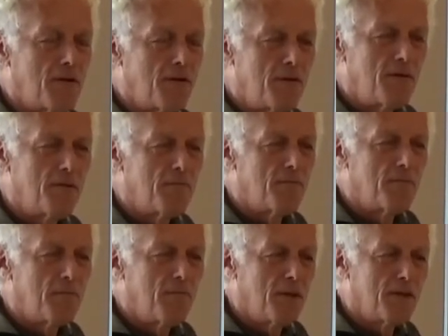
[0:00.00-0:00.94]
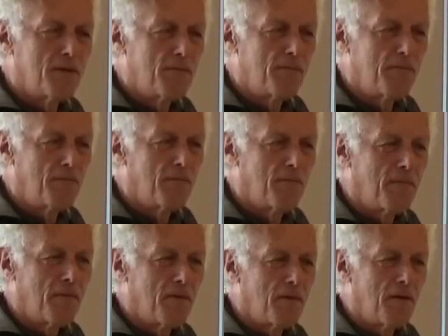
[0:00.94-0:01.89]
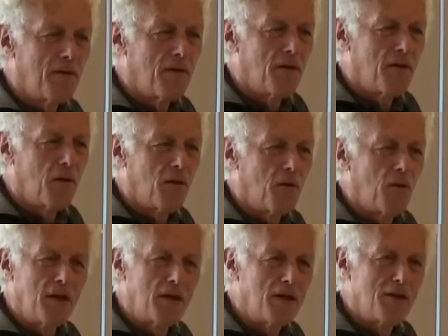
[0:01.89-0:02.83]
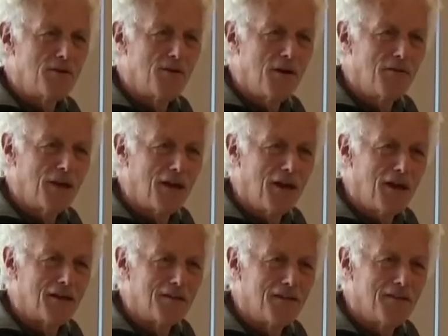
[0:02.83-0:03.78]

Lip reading: said, Milton, why can't you have a cat?